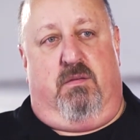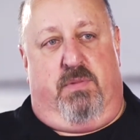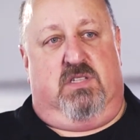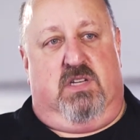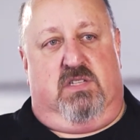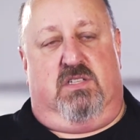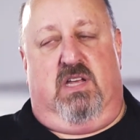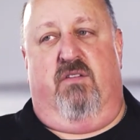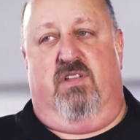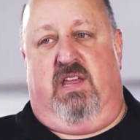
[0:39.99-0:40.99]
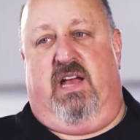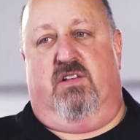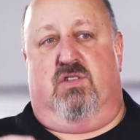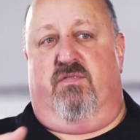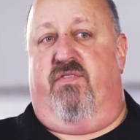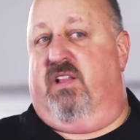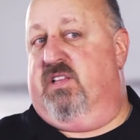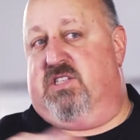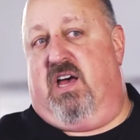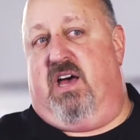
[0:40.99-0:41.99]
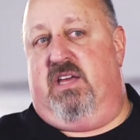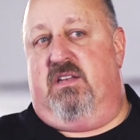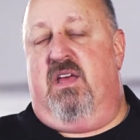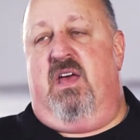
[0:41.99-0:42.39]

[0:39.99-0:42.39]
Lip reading: the business. Everything else fell aside.